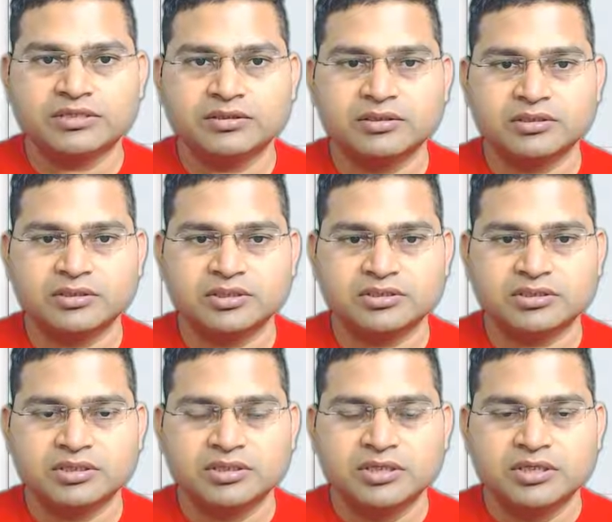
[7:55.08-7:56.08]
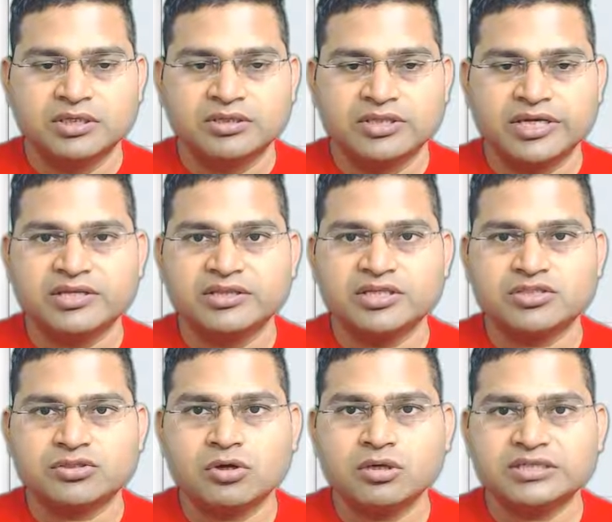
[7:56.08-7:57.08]
is there in the
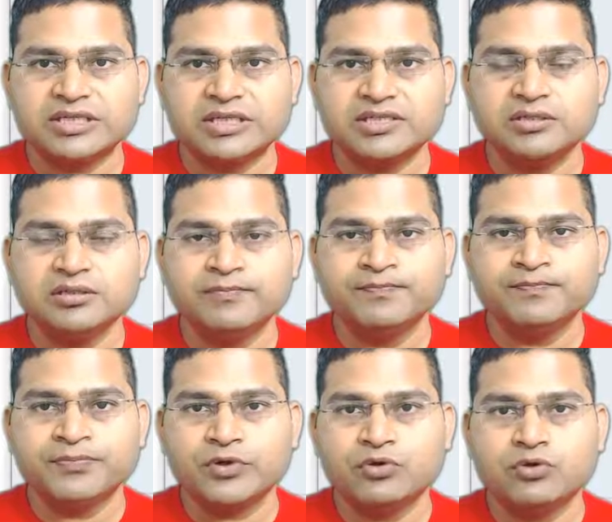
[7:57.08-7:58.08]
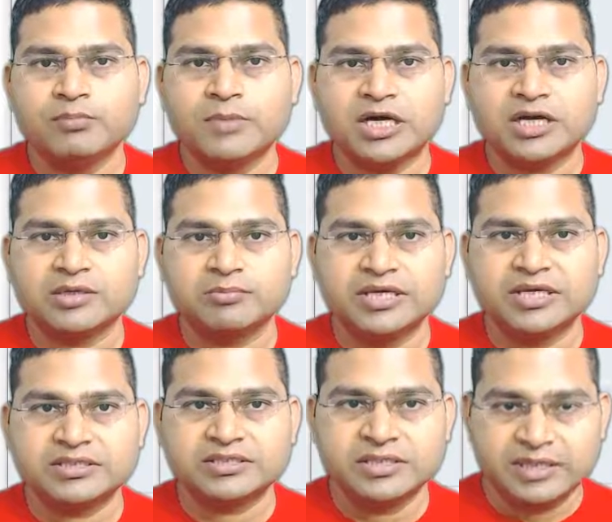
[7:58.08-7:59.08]
installed section, go to
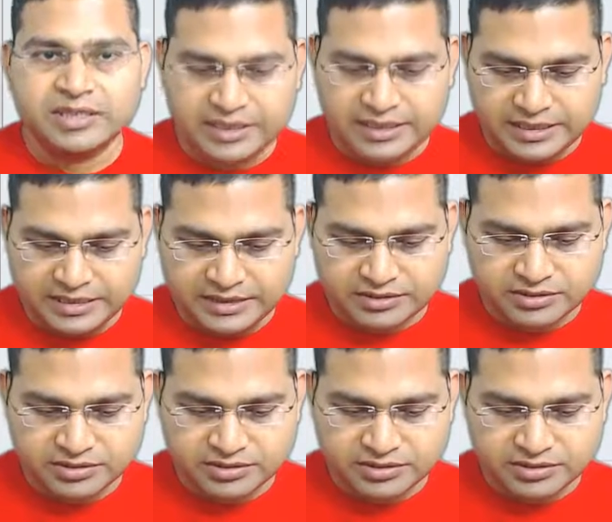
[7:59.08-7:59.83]
marketplace and